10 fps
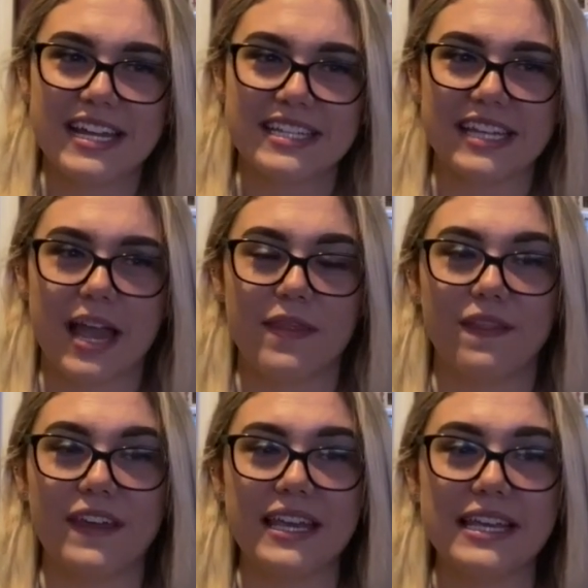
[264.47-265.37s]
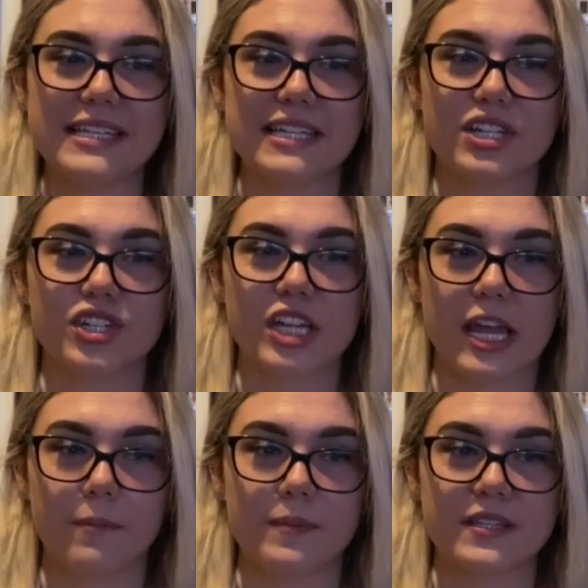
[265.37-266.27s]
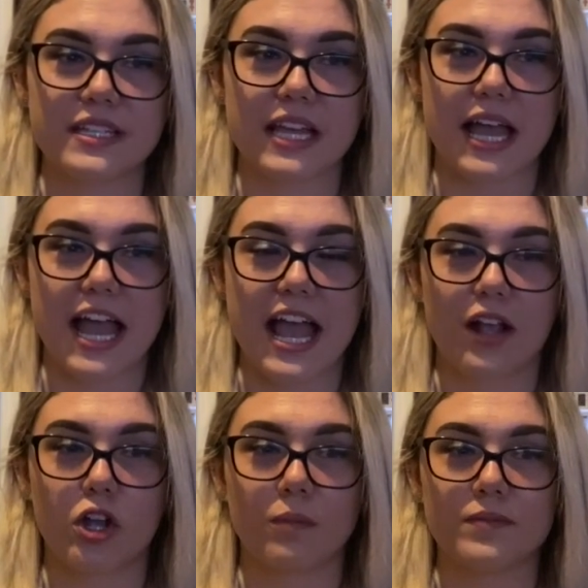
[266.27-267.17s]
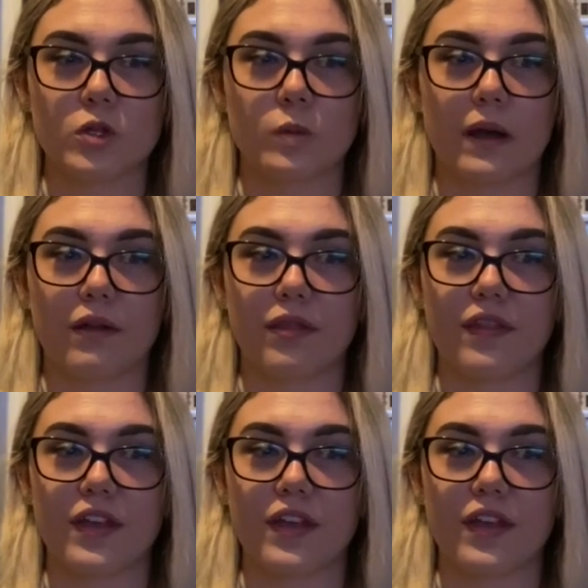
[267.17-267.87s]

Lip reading: So yeah, these ships come to around